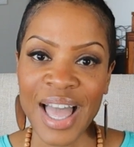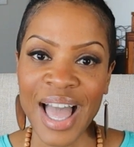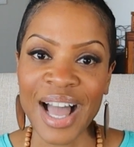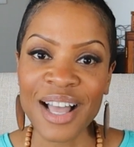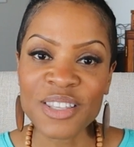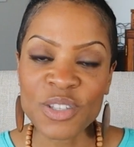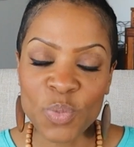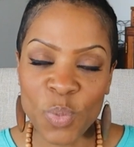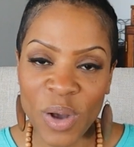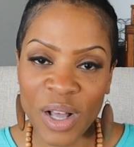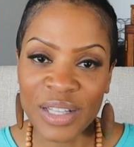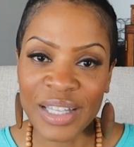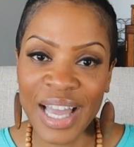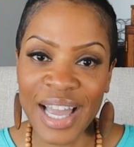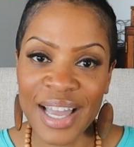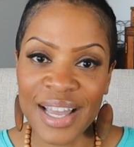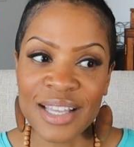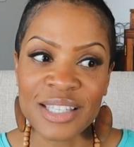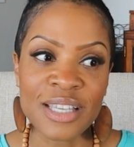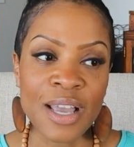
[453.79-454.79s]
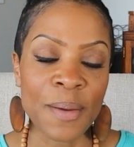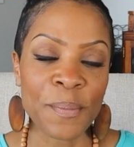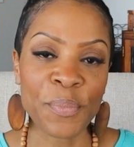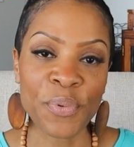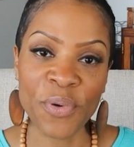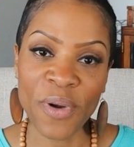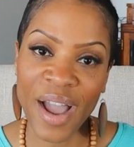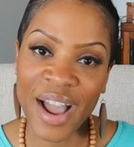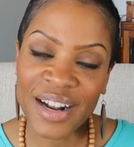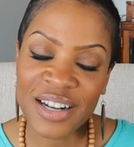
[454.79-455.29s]
as well as
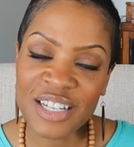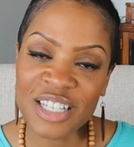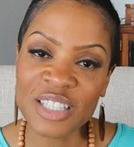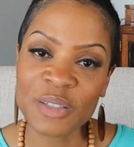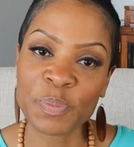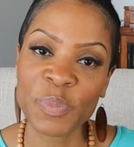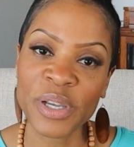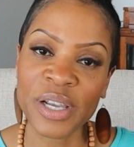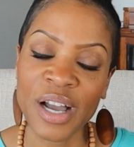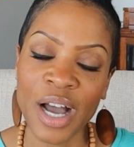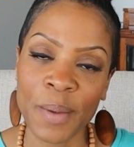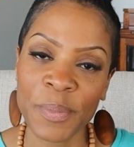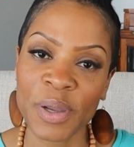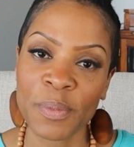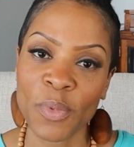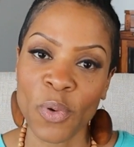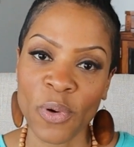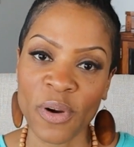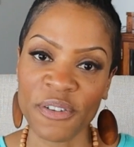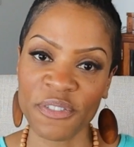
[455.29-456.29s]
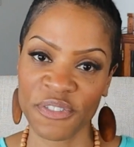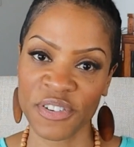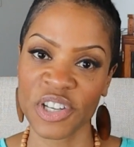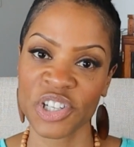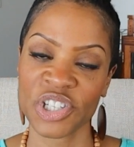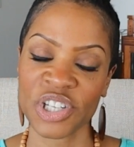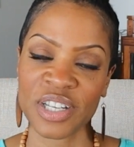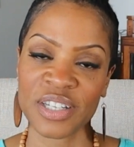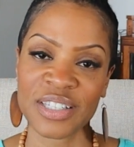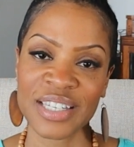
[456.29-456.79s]
practice becoming more
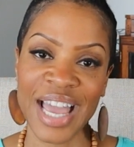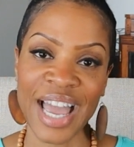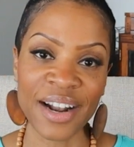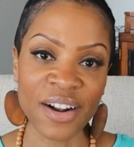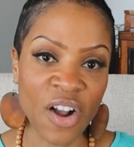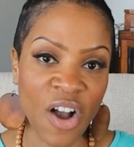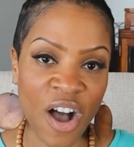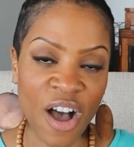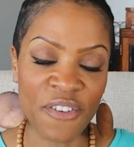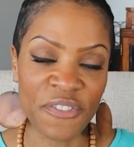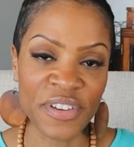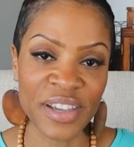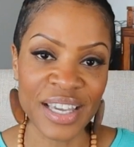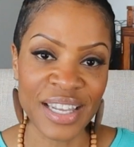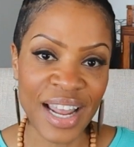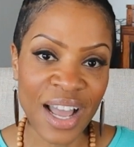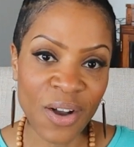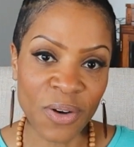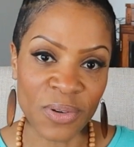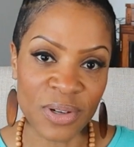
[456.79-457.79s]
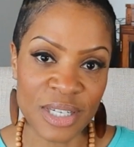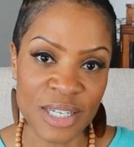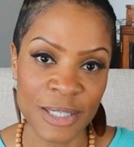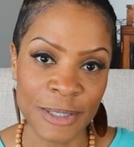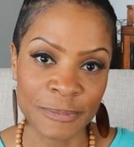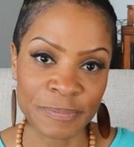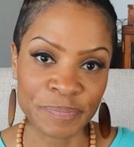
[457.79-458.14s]
efficient at coughing it out.